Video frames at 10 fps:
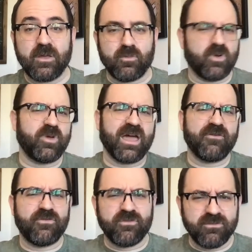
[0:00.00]
well, we
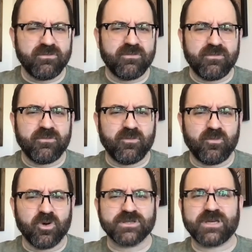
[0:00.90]
have
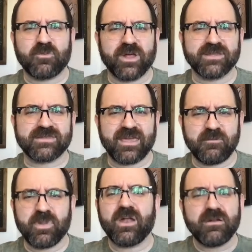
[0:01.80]
words on Wednesday,
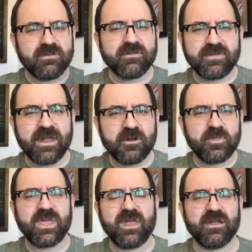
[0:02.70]
but that'll
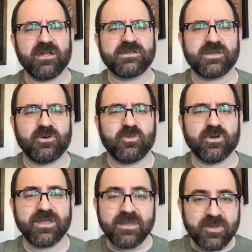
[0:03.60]
be it until we're
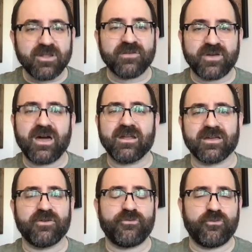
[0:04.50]
in the middle of
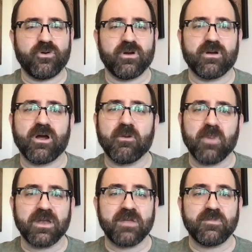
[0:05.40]
Hanukkah for our
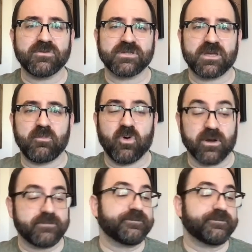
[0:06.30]
Monday music and more.